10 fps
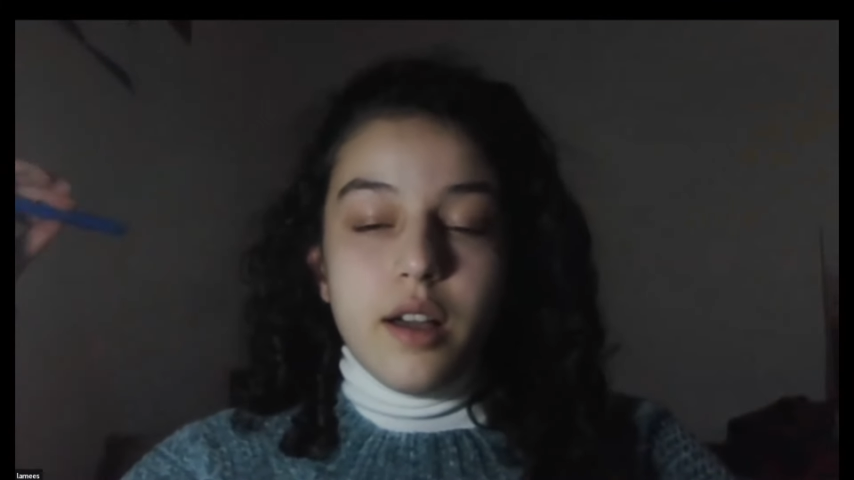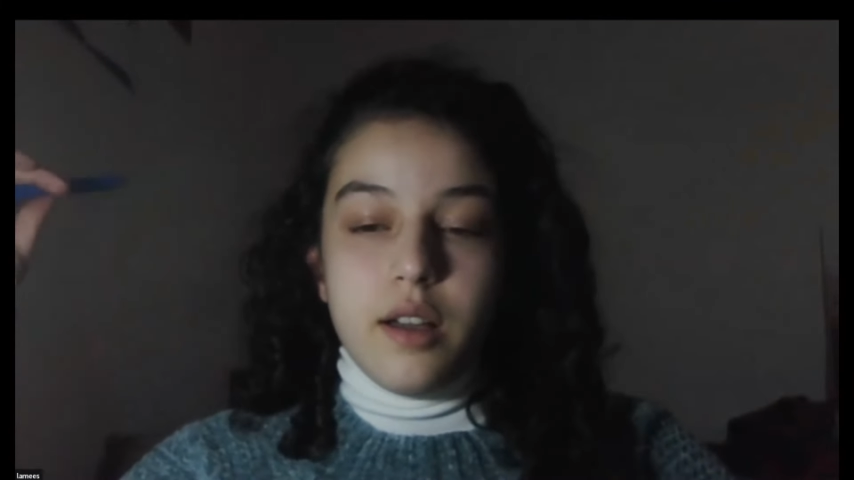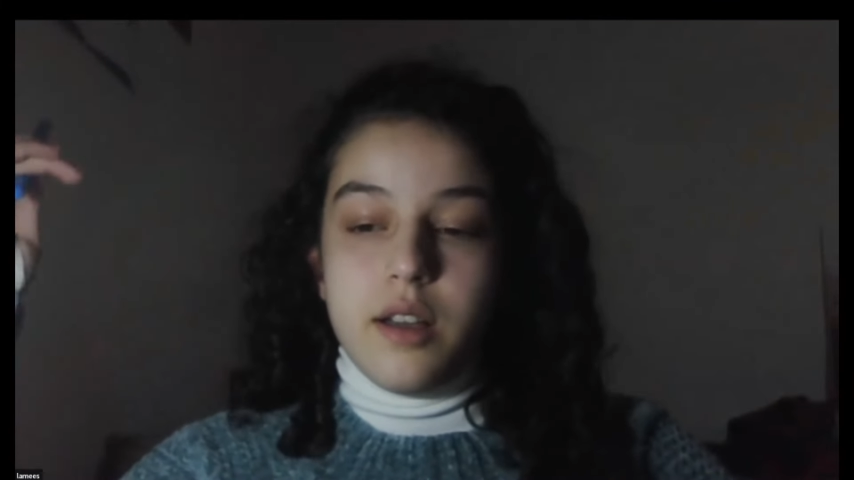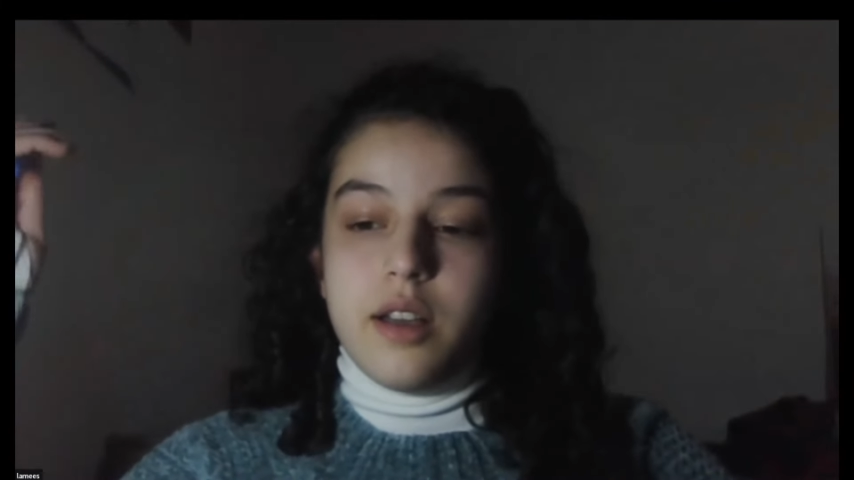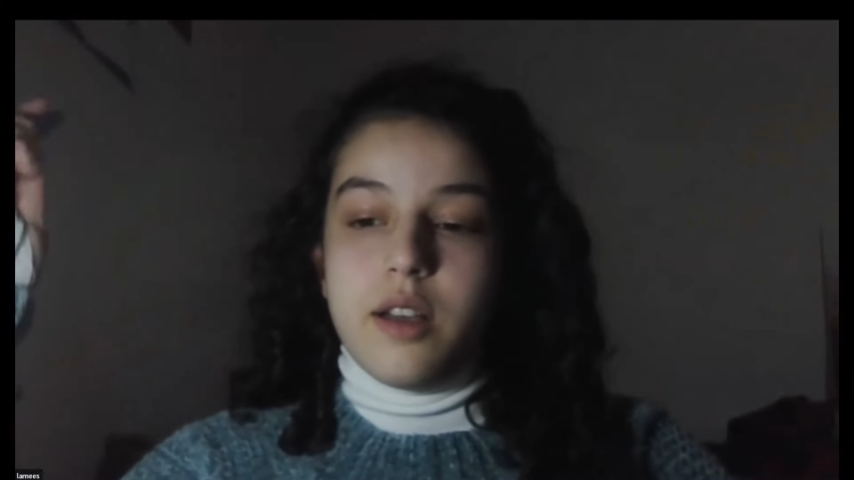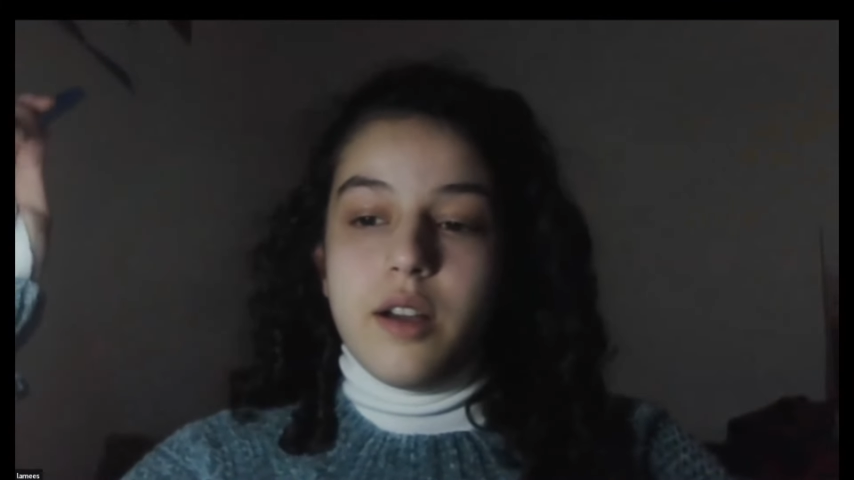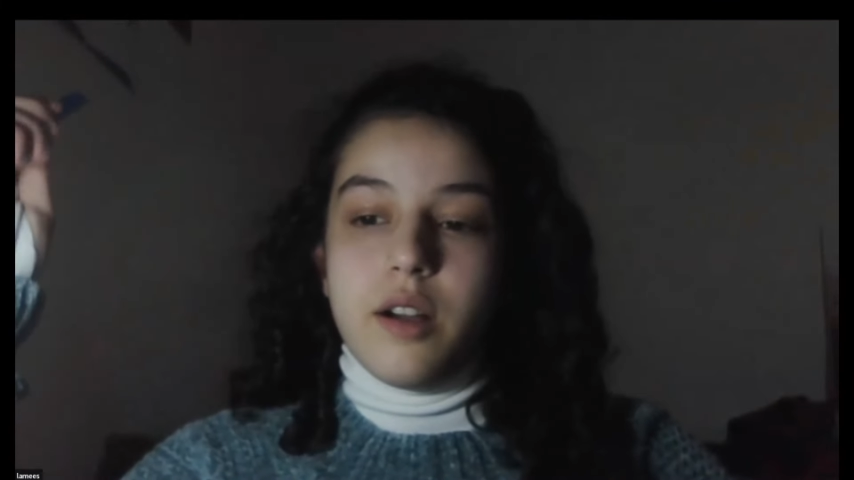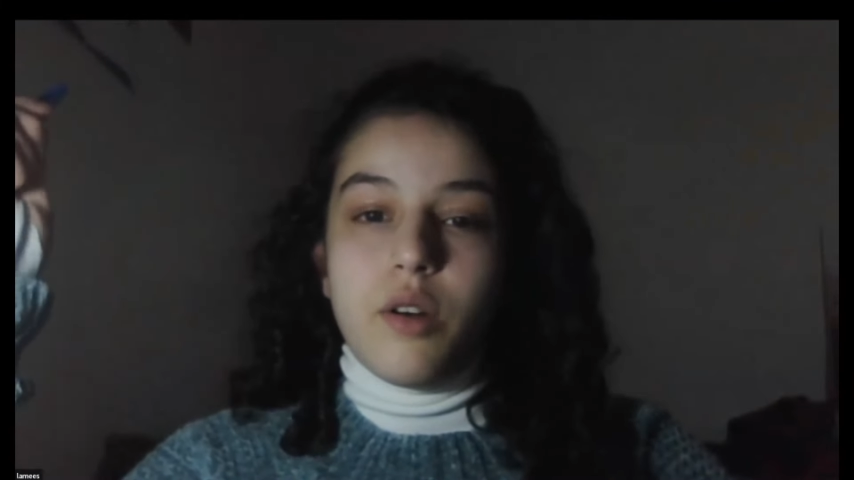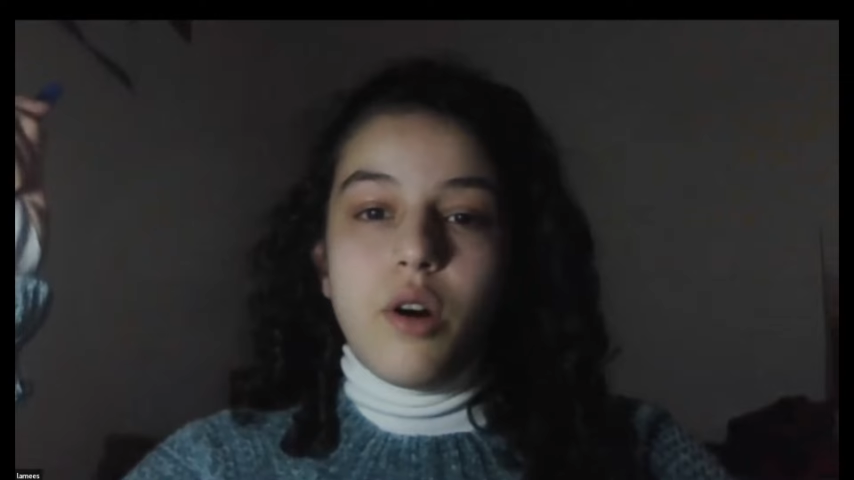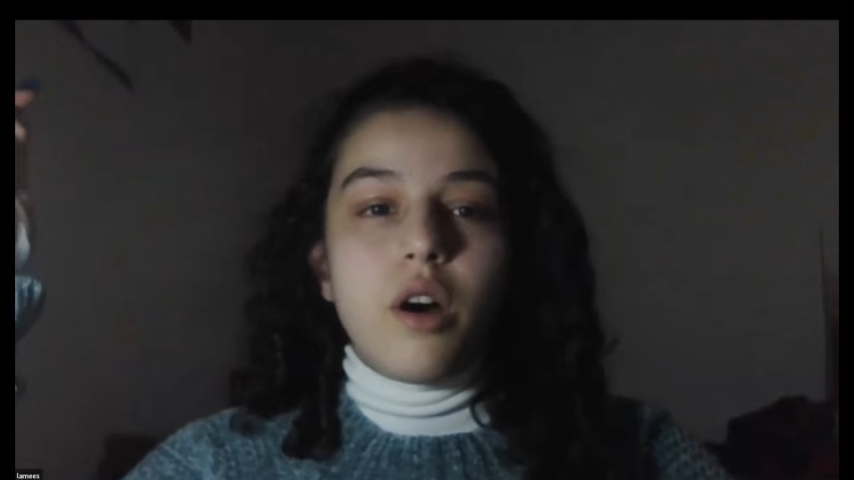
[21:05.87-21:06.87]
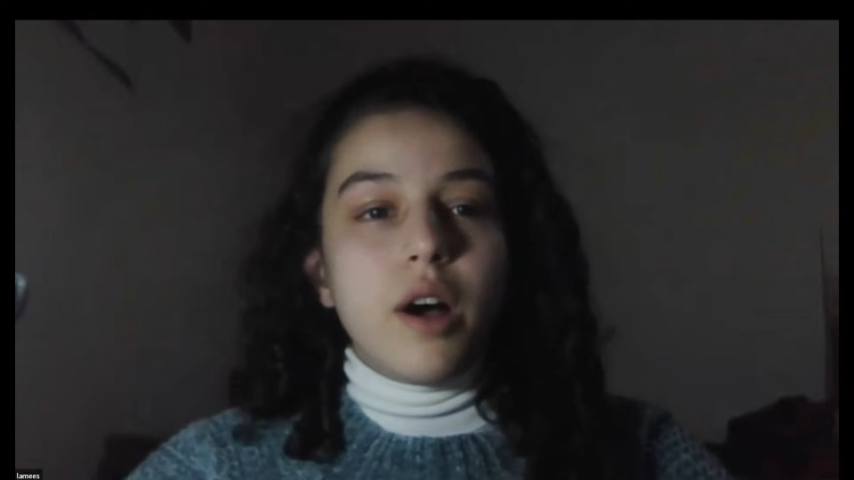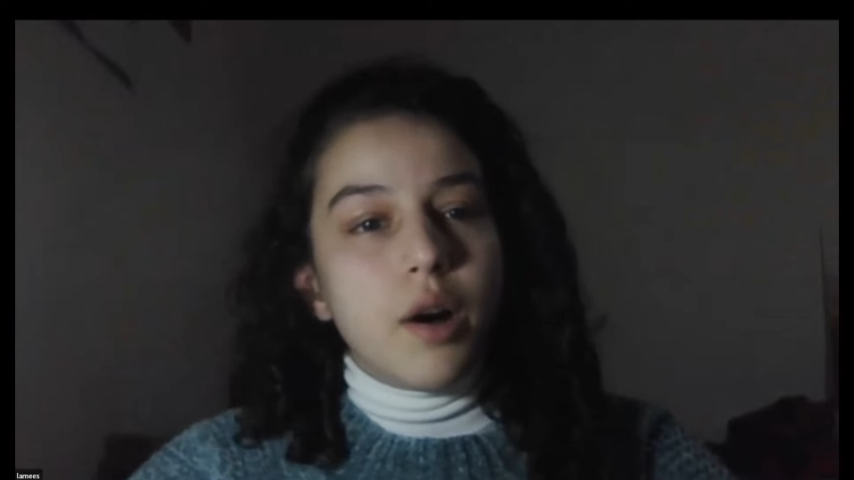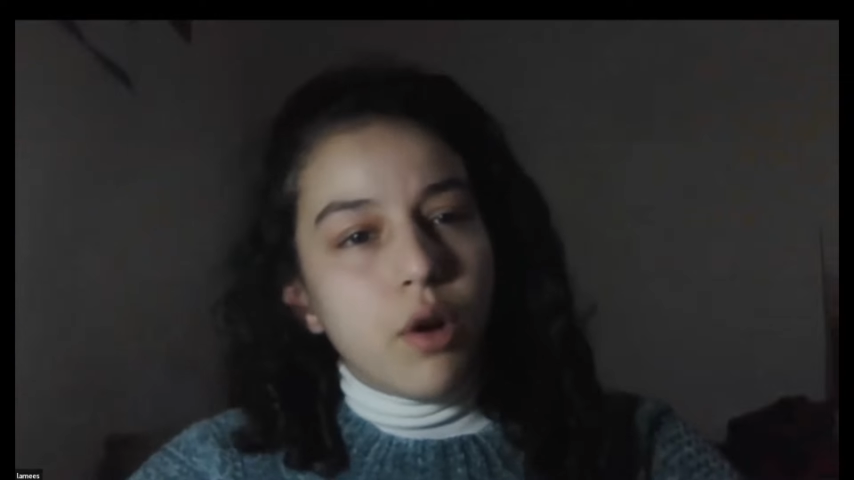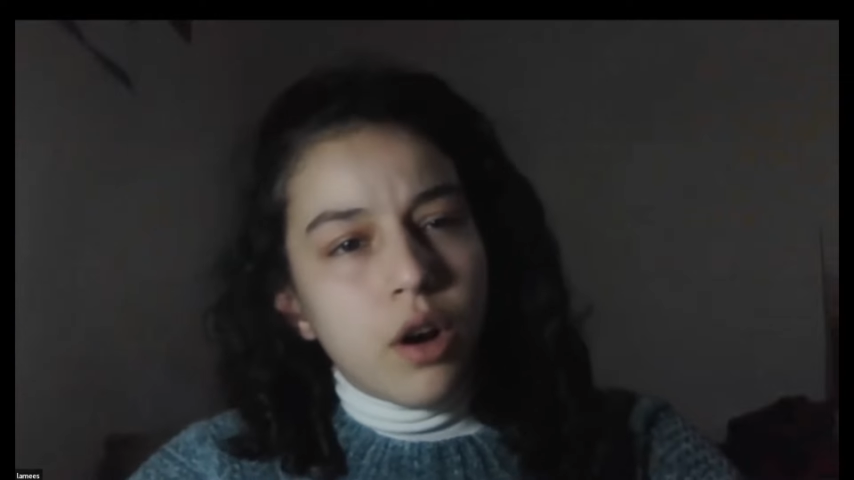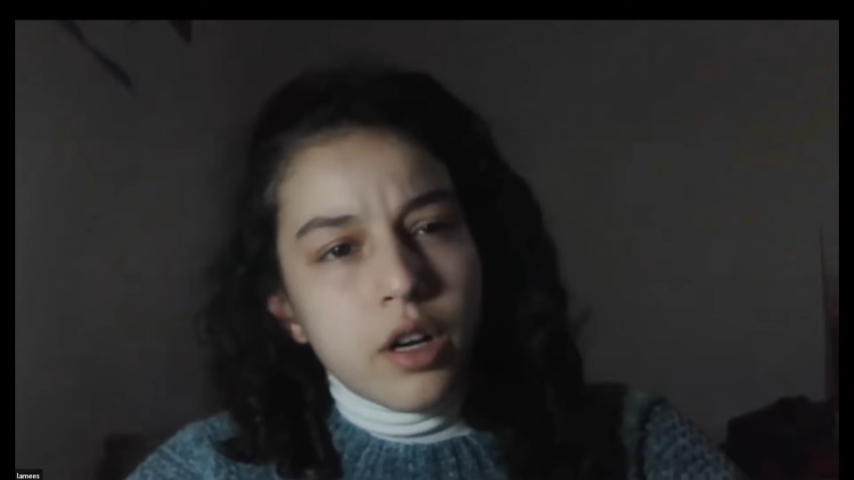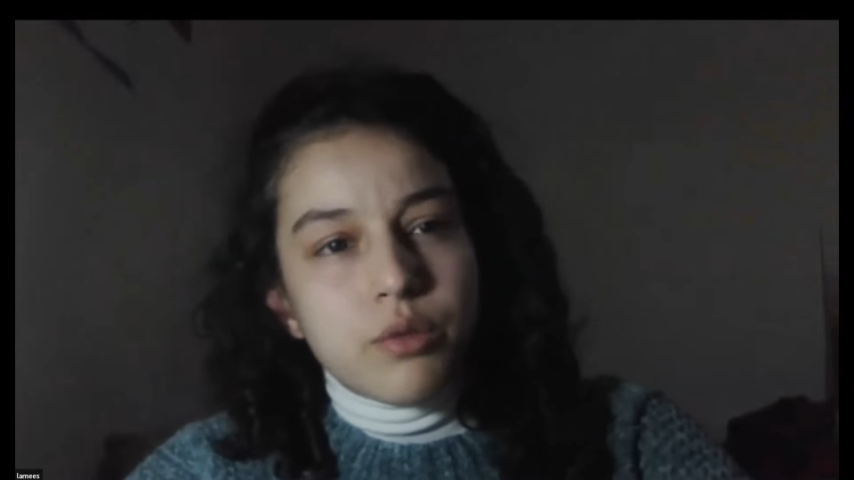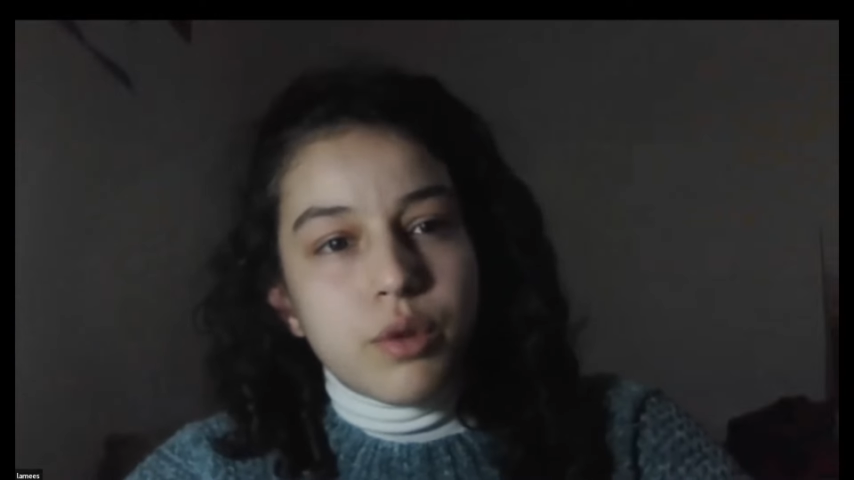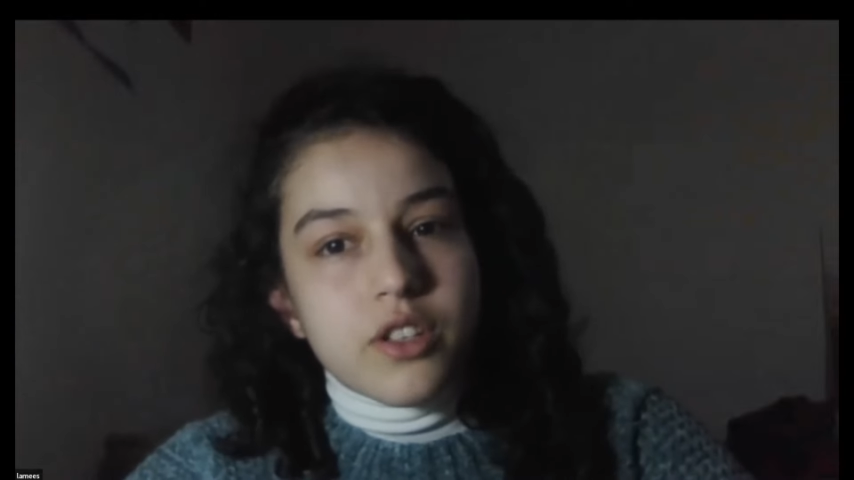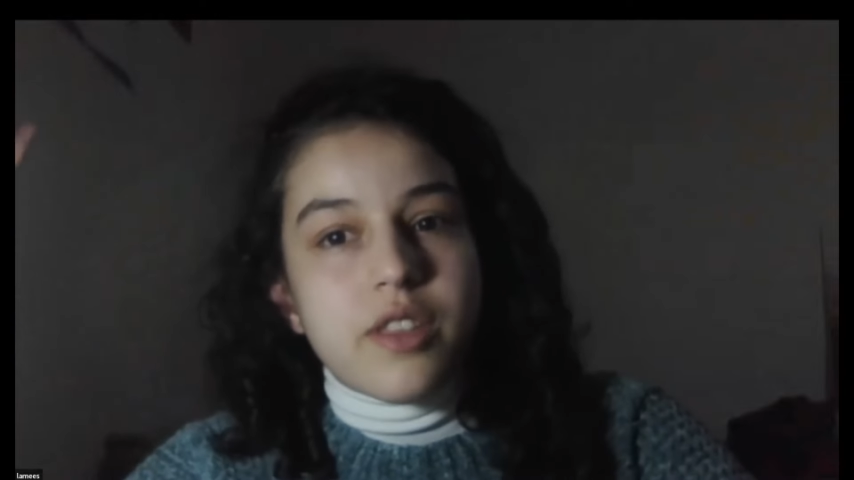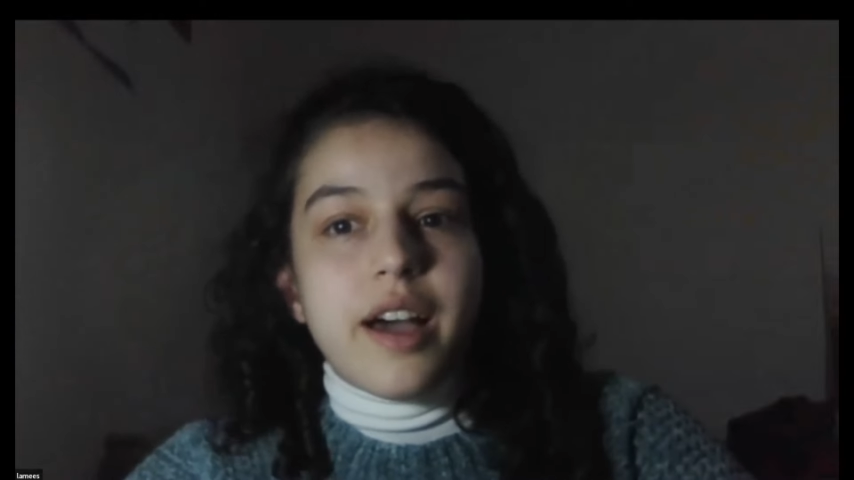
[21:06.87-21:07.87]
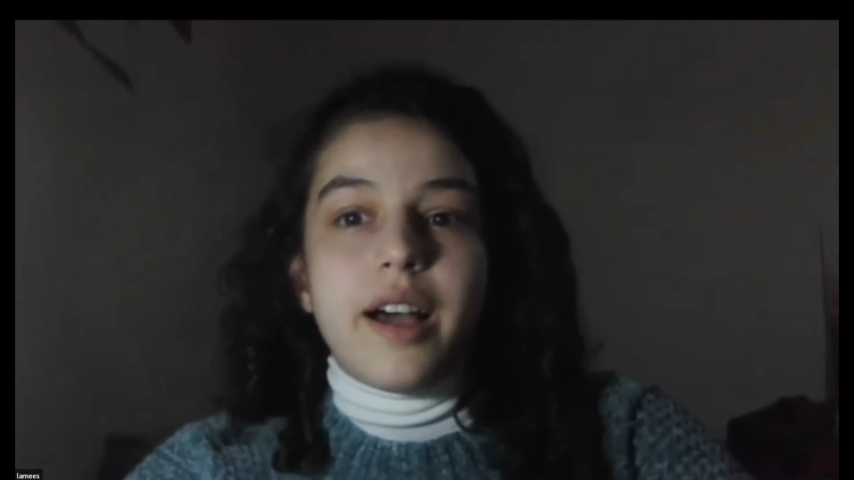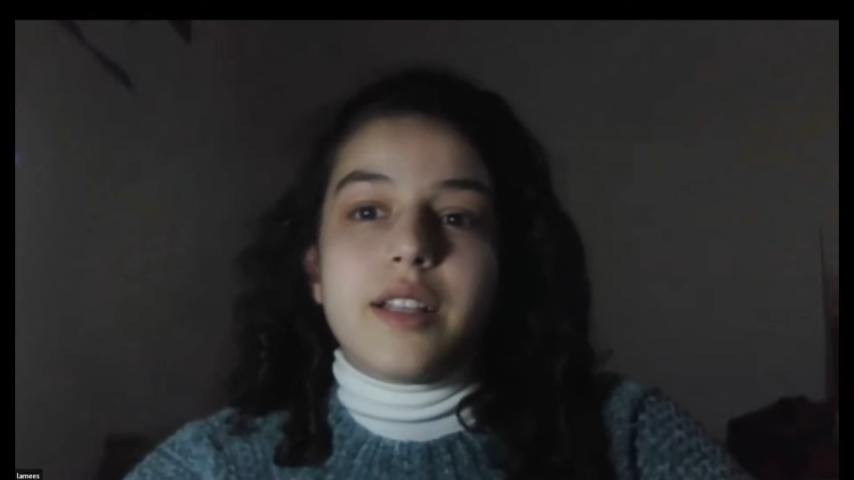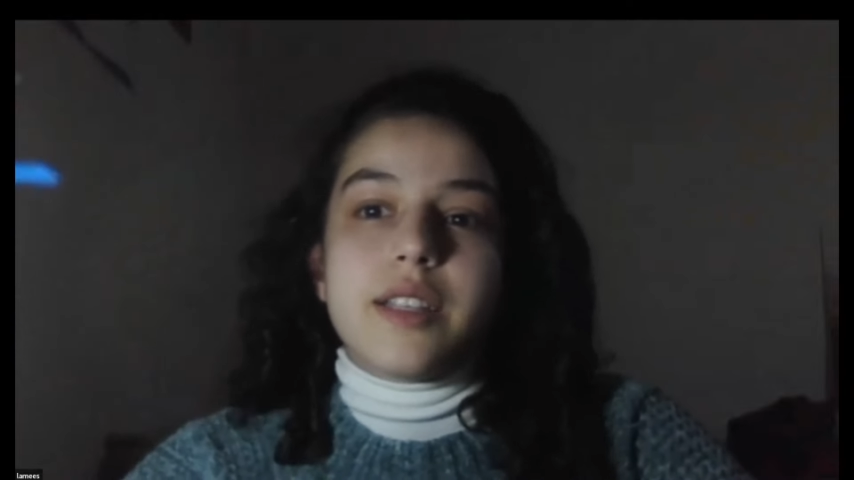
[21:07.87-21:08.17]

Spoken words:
Oh, how hard was that?